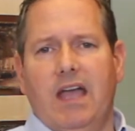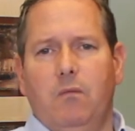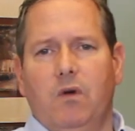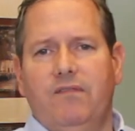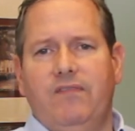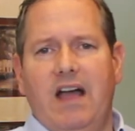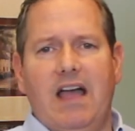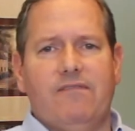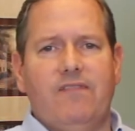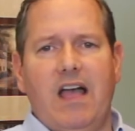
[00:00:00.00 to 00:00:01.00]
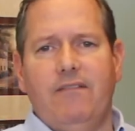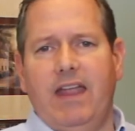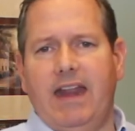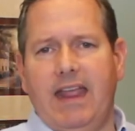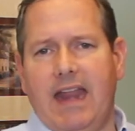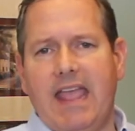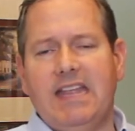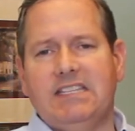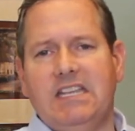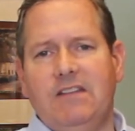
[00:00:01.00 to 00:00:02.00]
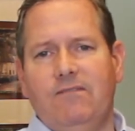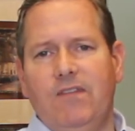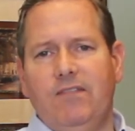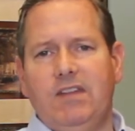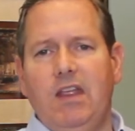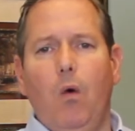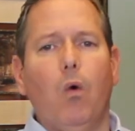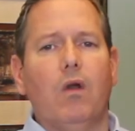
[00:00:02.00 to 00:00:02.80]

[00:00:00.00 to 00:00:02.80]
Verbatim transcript: 915-588-1850,